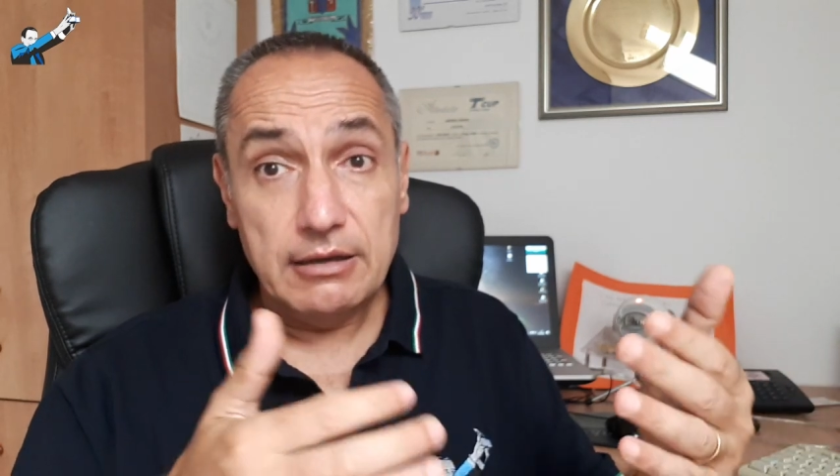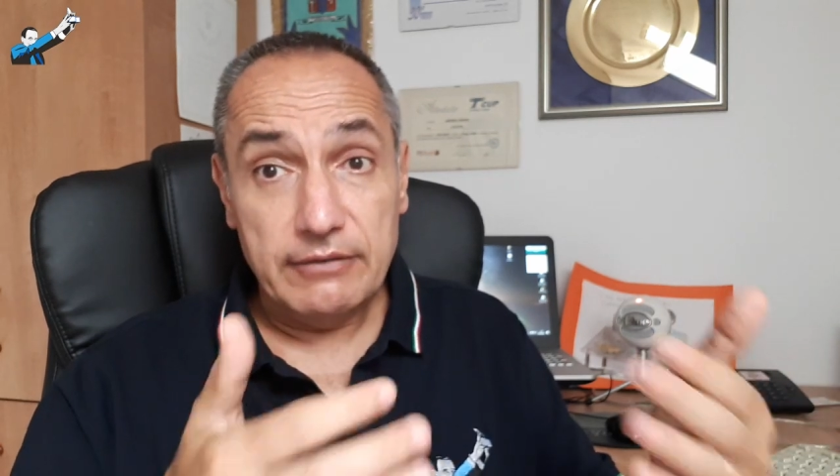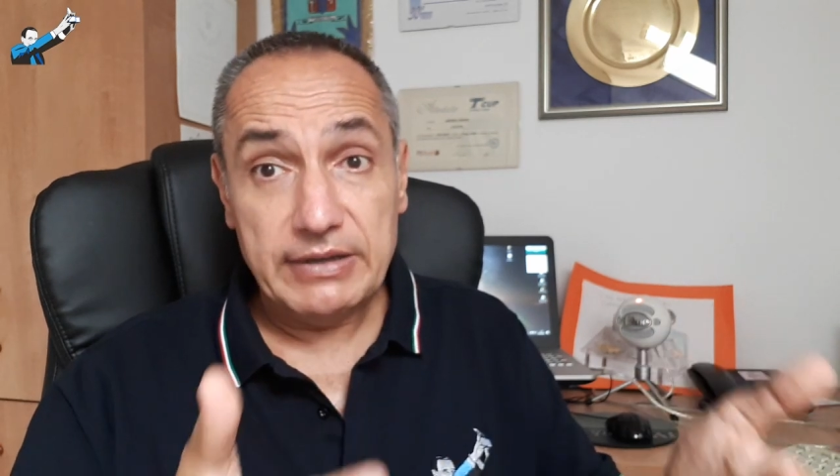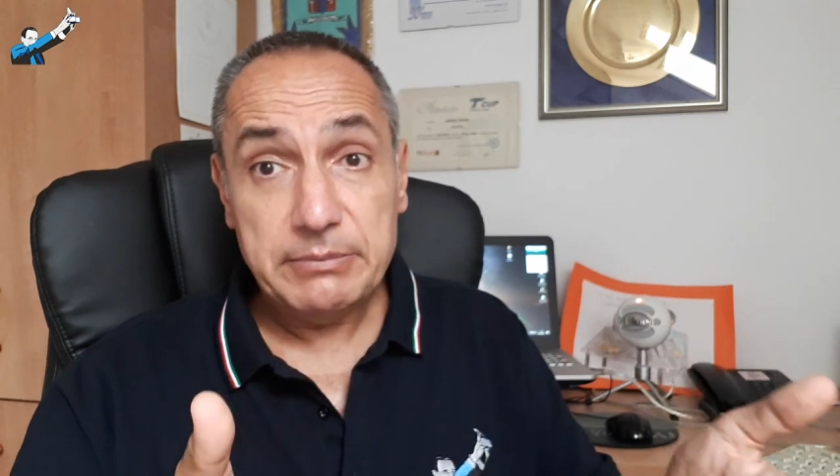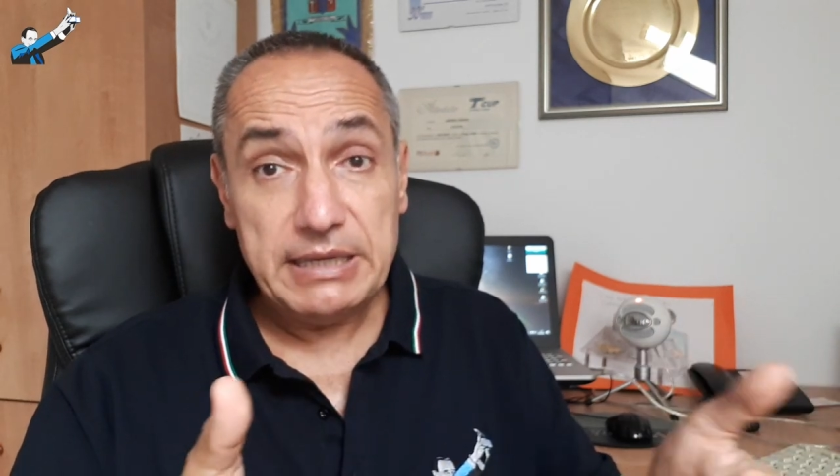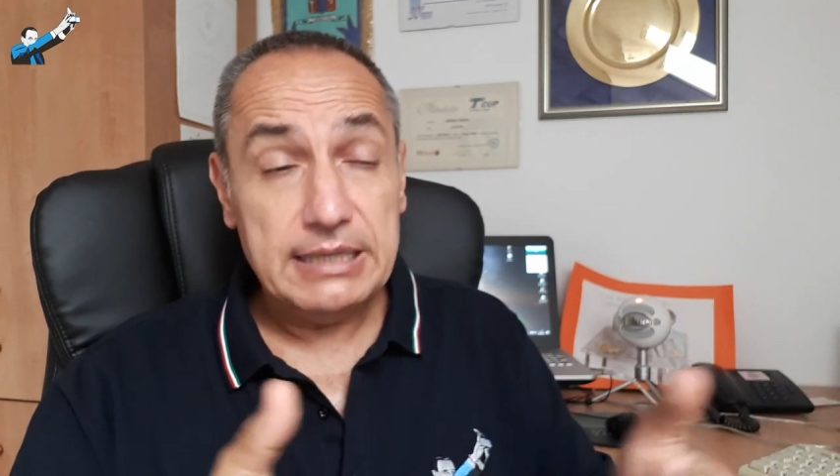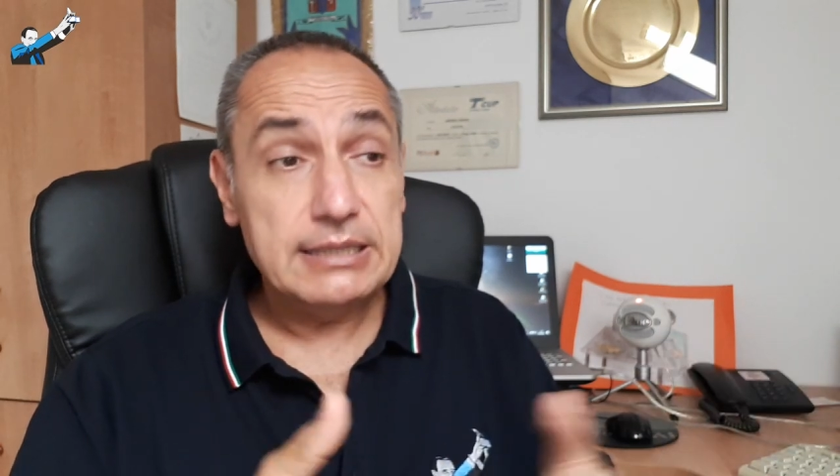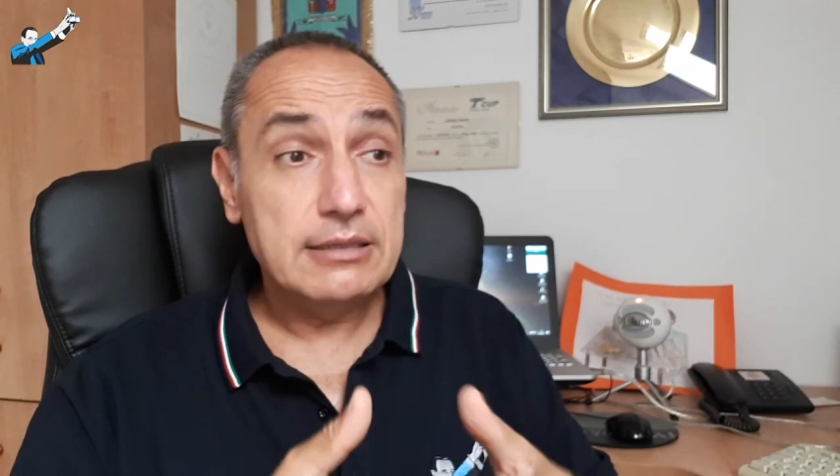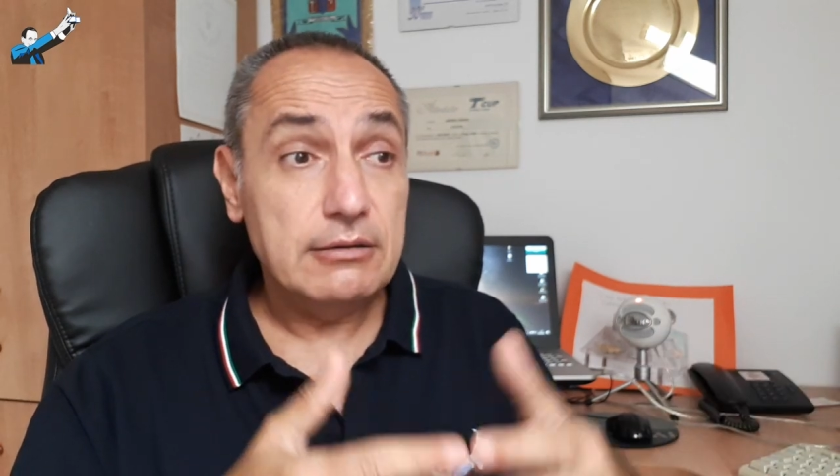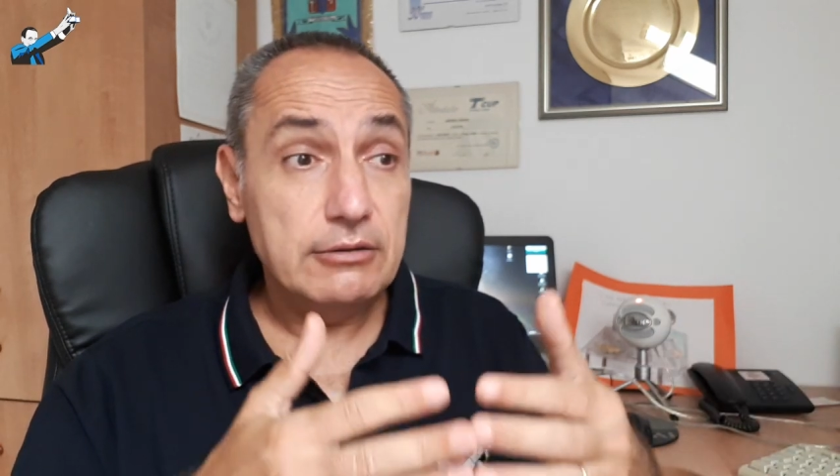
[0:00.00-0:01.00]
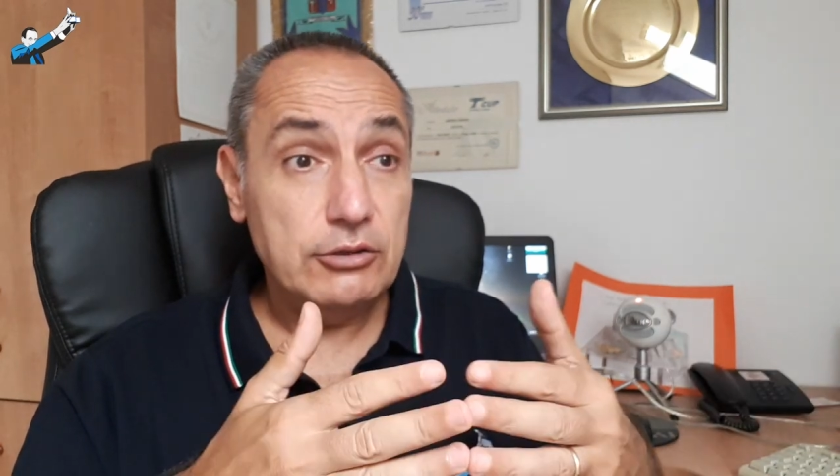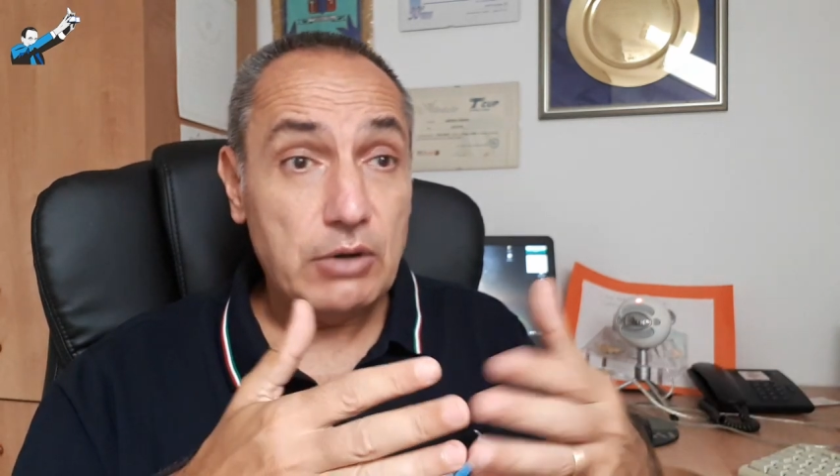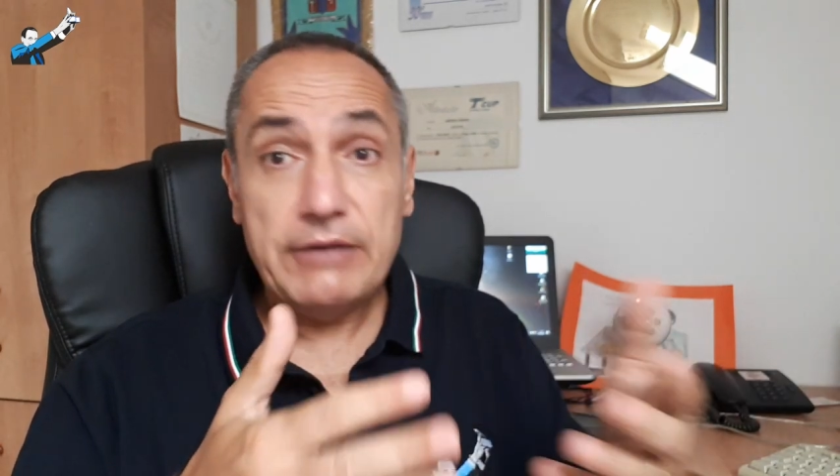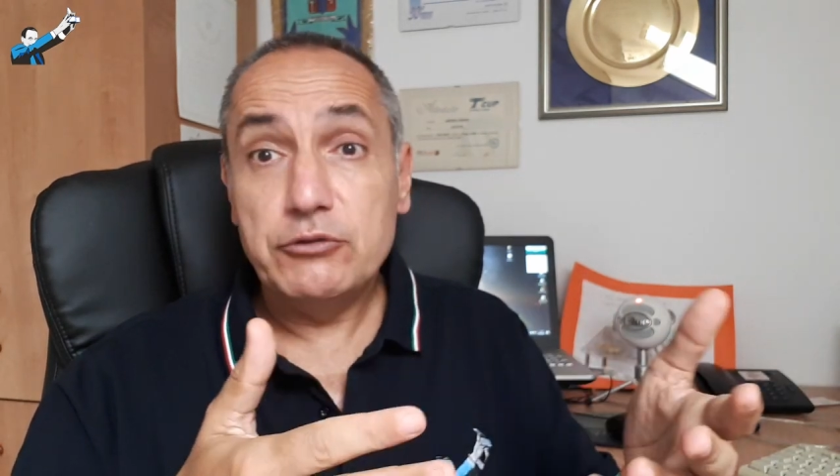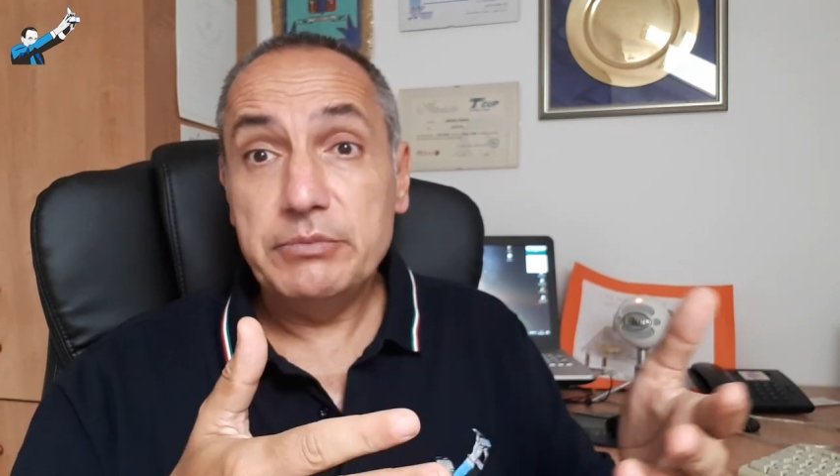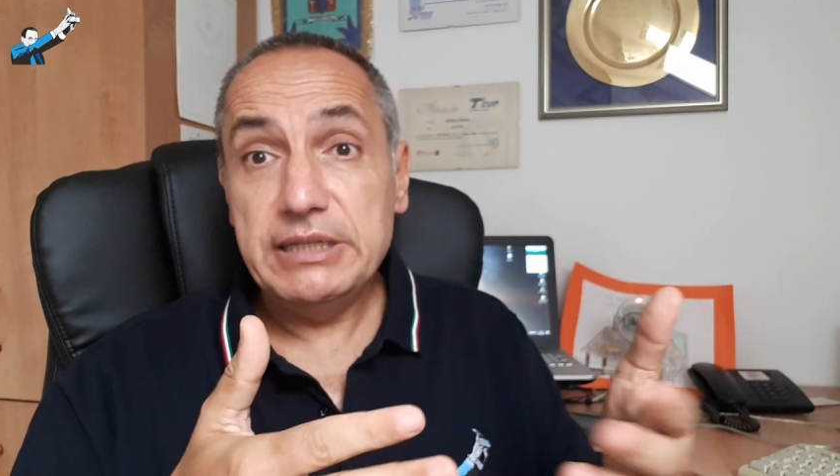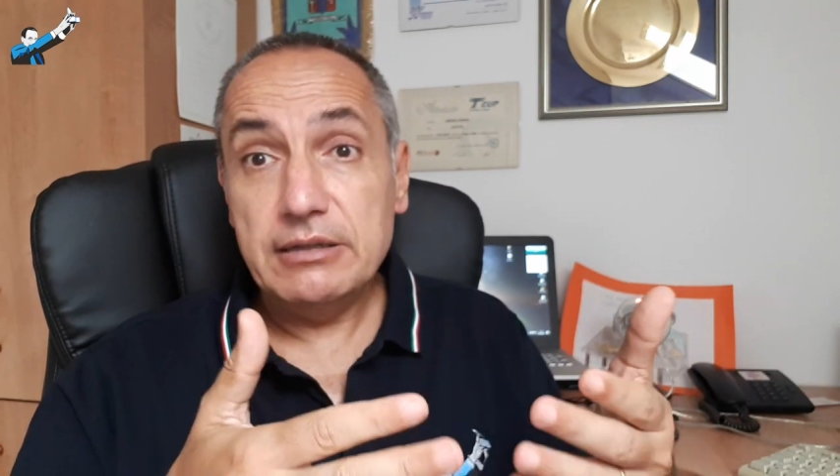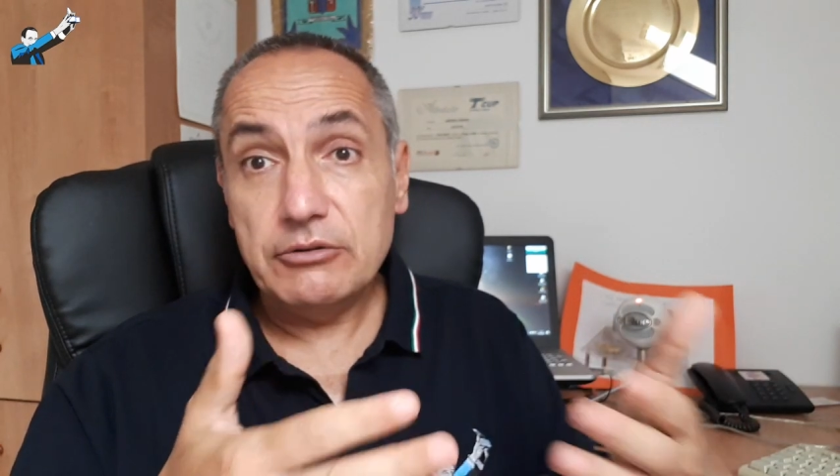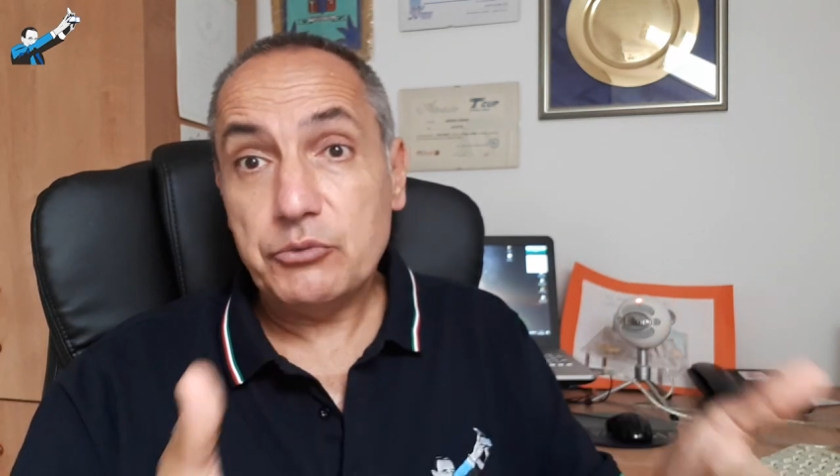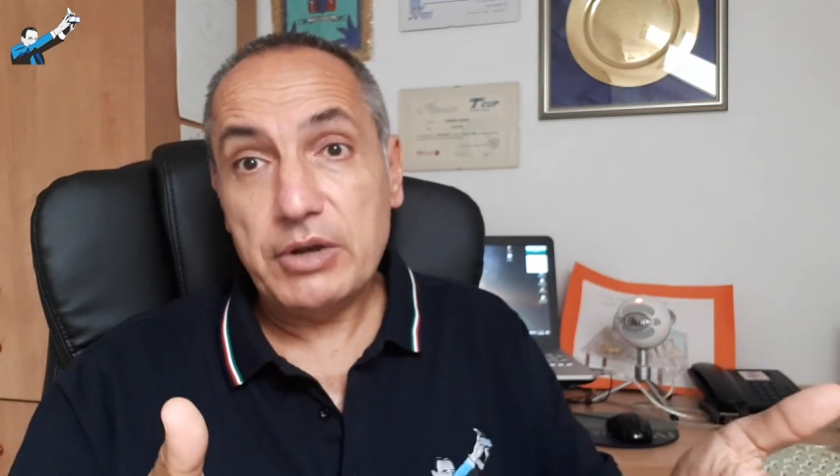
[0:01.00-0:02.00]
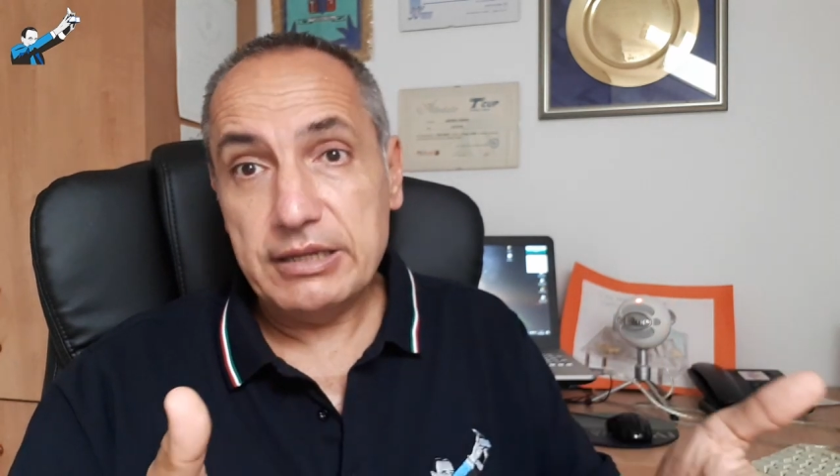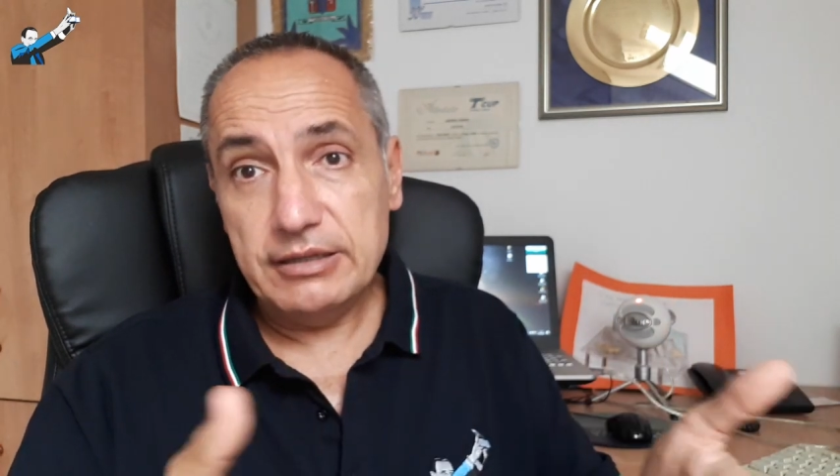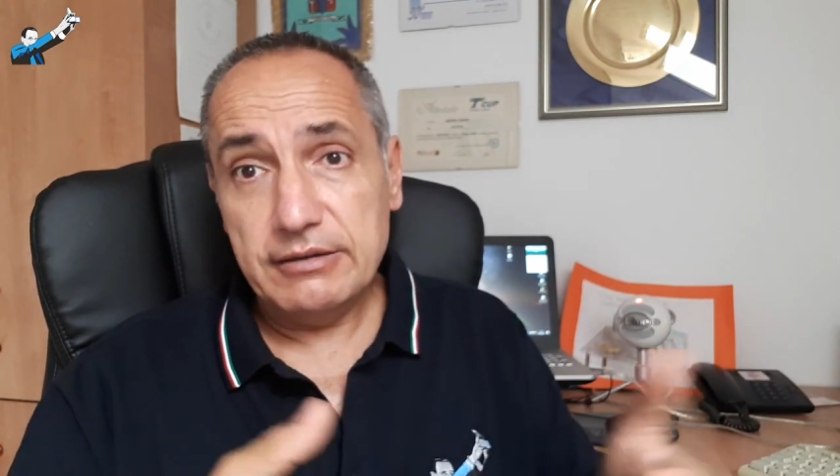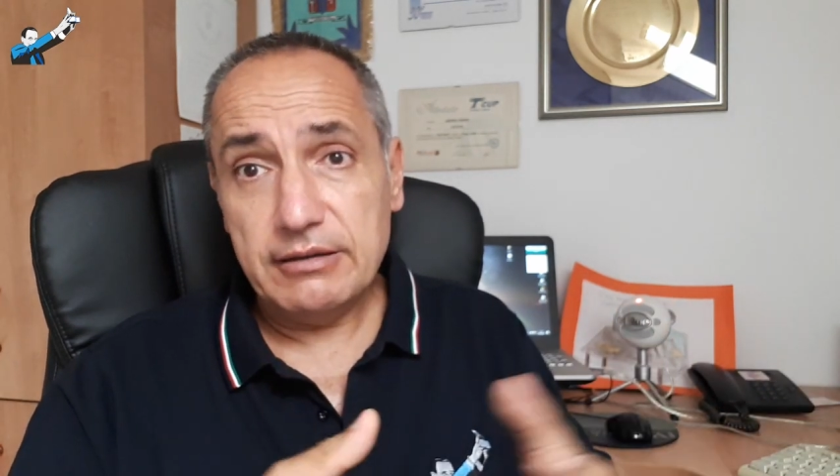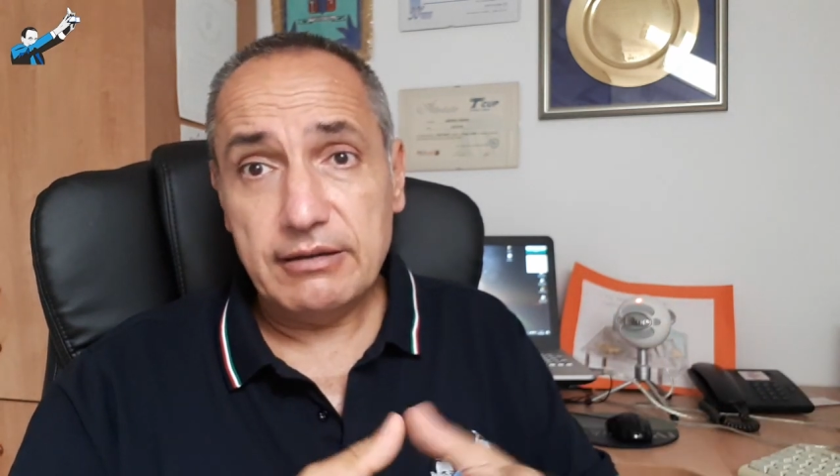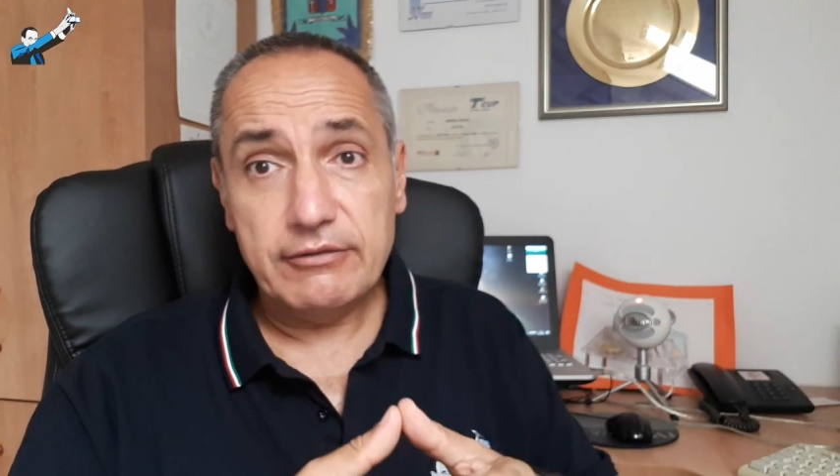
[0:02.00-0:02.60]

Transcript: That means you have to be ready